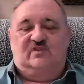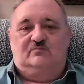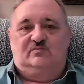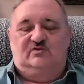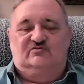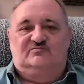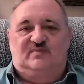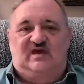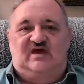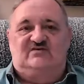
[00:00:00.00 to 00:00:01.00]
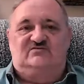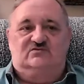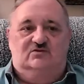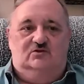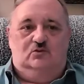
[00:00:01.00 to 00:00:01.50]
Bills passed,
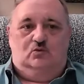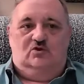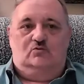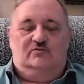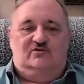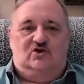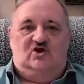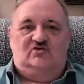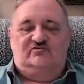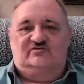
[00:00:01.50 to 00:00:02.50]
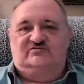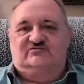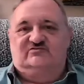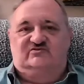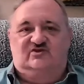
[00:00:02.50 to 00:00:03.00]
work with Congress
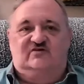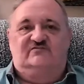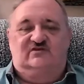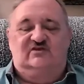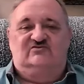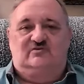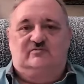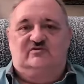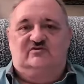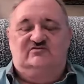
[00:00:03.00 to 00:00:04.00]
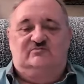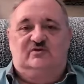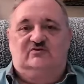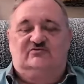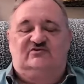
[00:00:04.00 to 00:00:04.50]
and stuff to get some of these
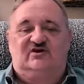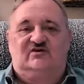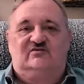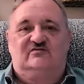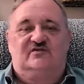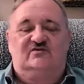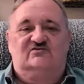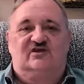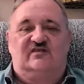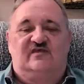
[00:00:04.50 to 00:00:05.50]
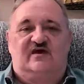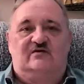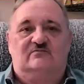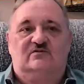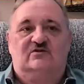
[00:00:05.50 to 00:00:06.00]
bills done and things like that.
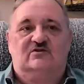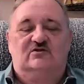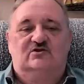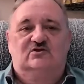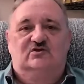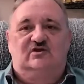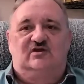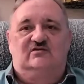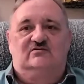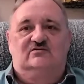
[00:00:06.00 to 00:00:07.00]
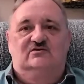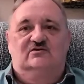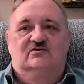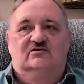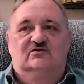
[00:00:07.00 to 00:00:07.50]
Okay,
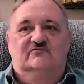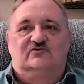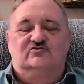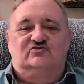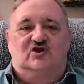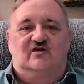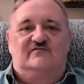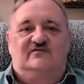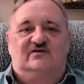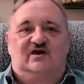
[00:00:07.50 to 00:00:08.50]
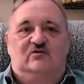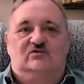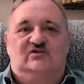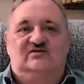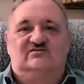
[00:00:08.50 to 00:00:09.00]
first off, I would
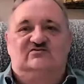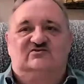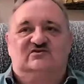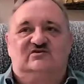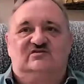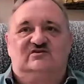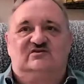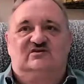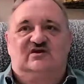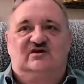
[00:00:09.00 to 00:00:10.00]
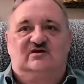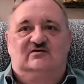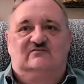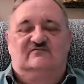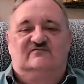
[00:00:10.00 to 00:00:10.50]
like to see the
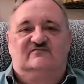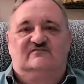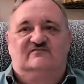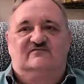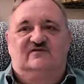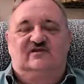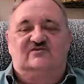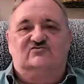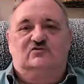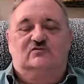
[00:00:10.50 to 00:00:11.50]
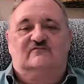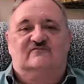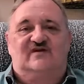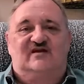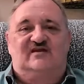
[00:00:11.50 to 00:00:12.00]
electoral
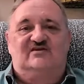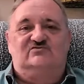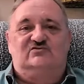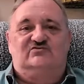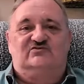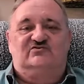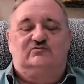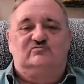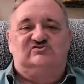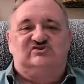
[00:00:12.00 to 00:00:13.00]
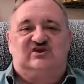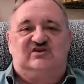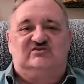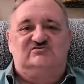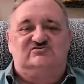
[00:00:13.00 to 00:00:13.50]
financial system
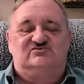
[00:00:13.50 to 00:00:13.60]
changed.